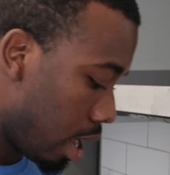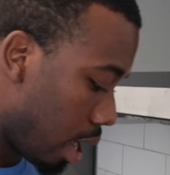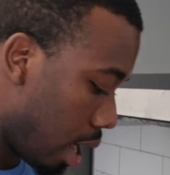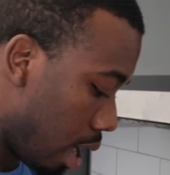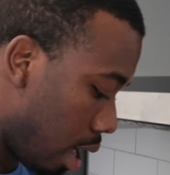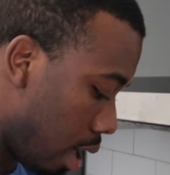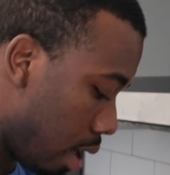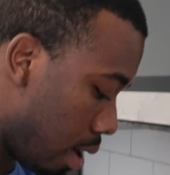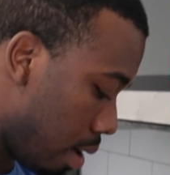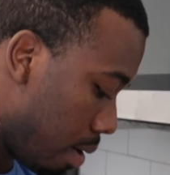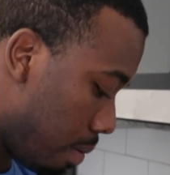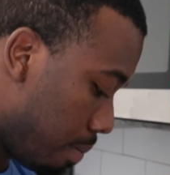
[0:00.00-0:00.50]

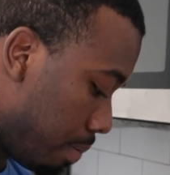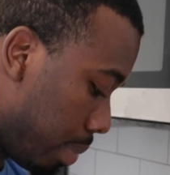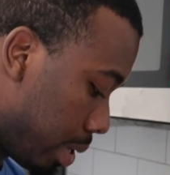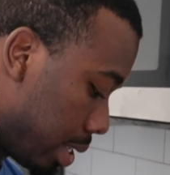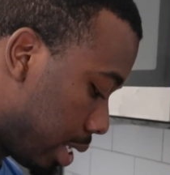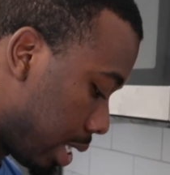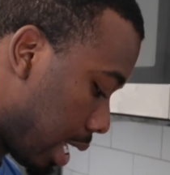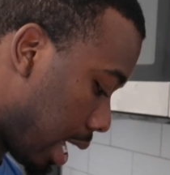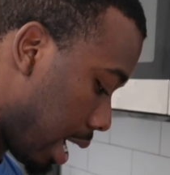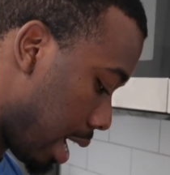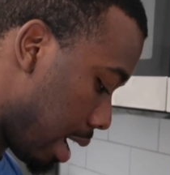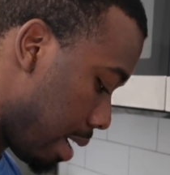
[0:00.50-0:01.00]
But
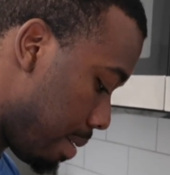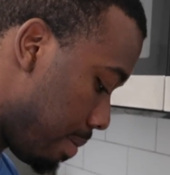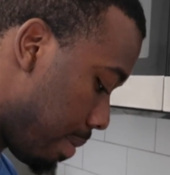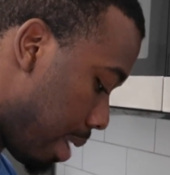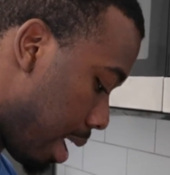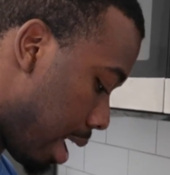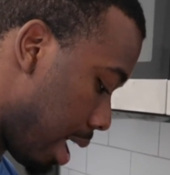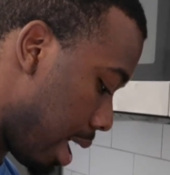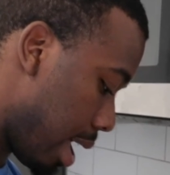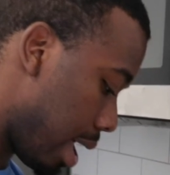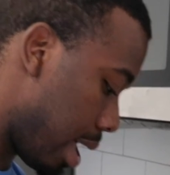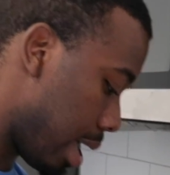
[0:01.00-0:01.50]
thyme
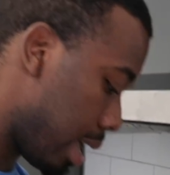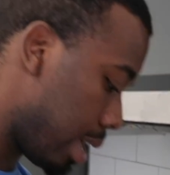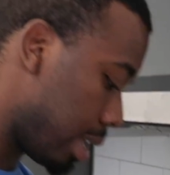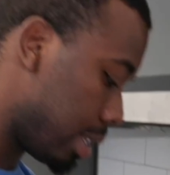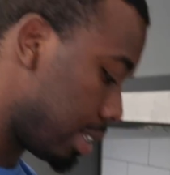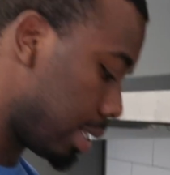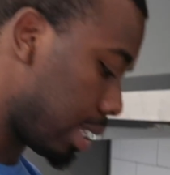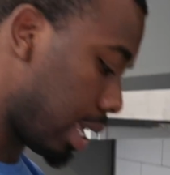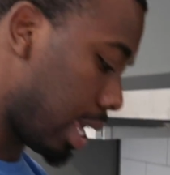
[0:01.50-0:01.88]
adds